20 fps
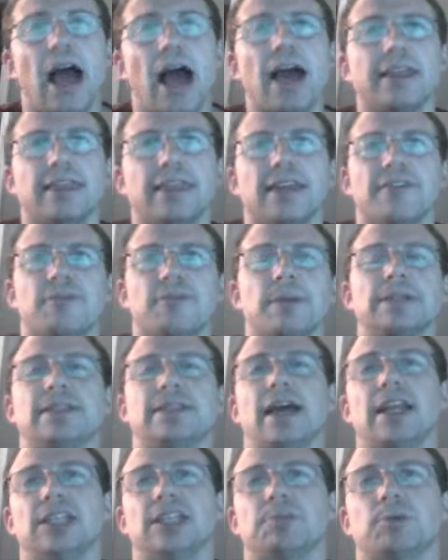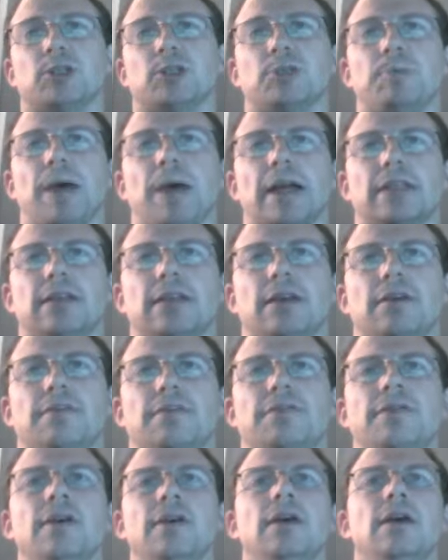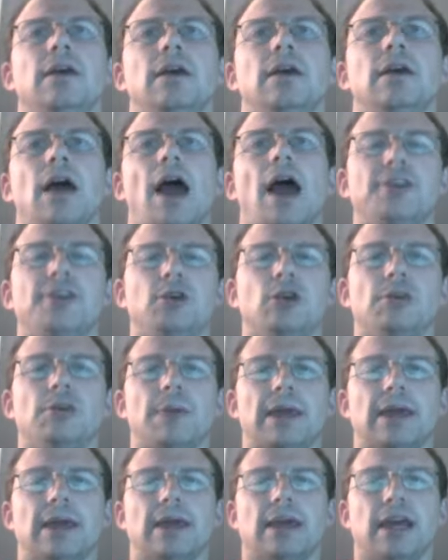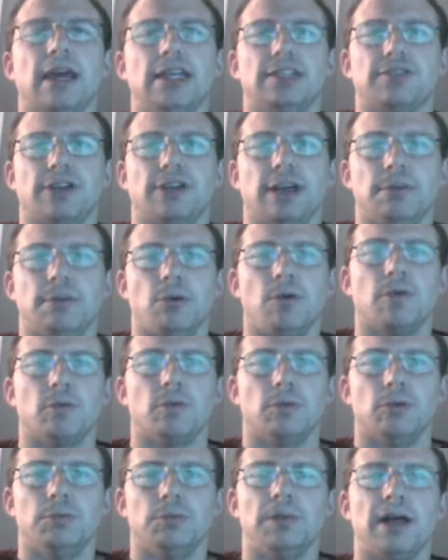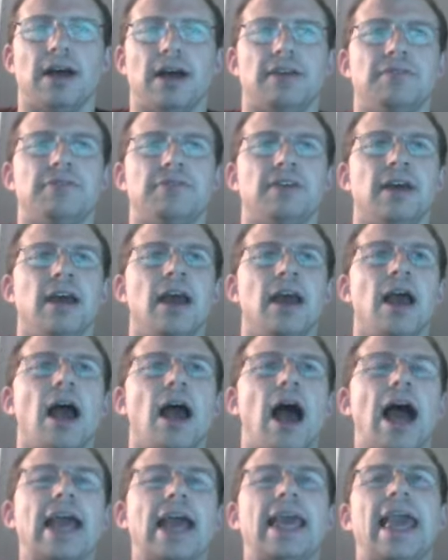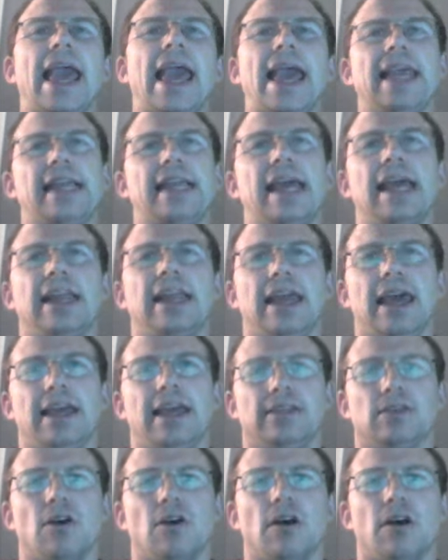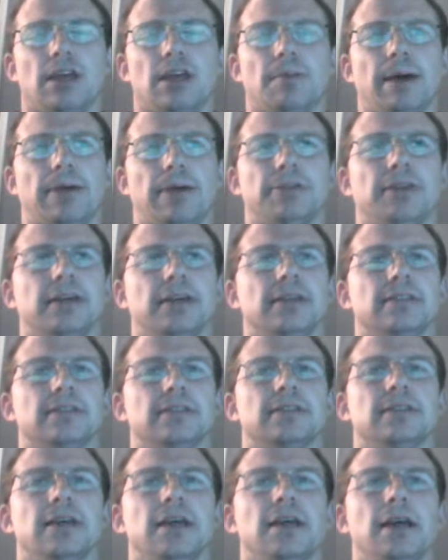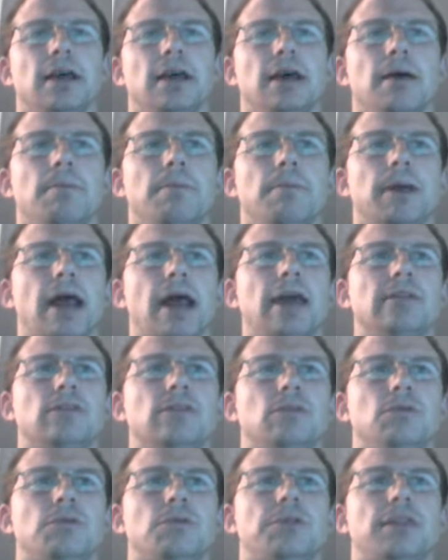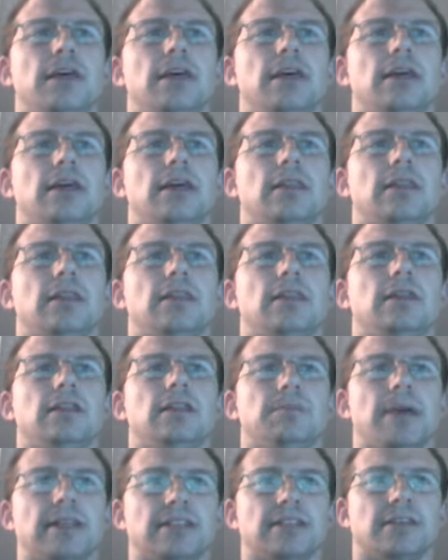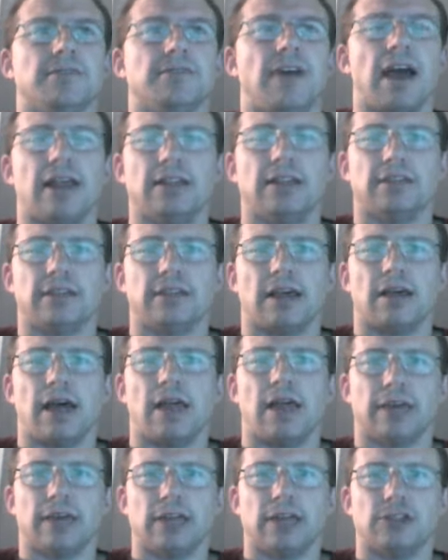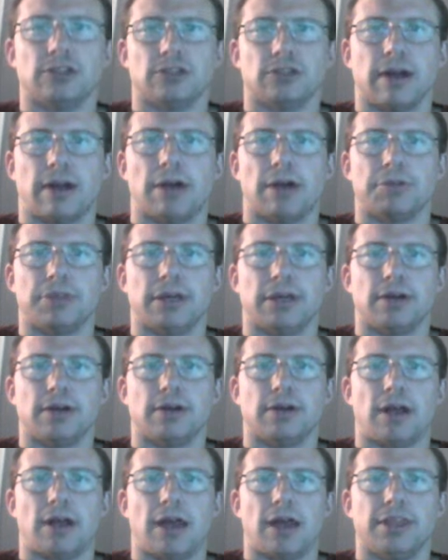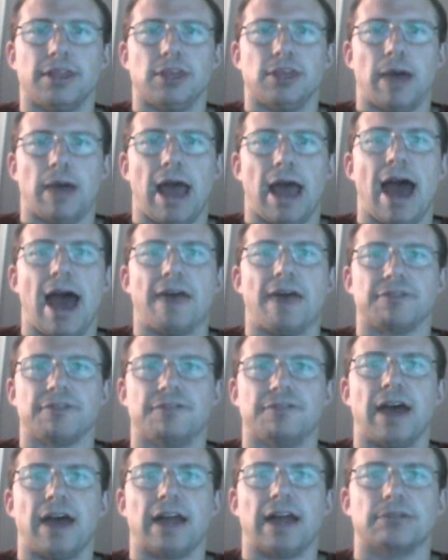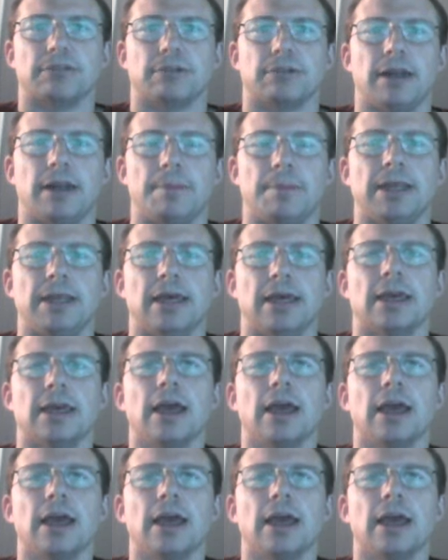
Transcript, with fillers: I think from a tennis perspective, I think you can make a case for him over Rublev. I yep. hate, hate, hate talking about this, but I do think the domestic violence allegations that are out there, I think you have to factor in. I mean, like,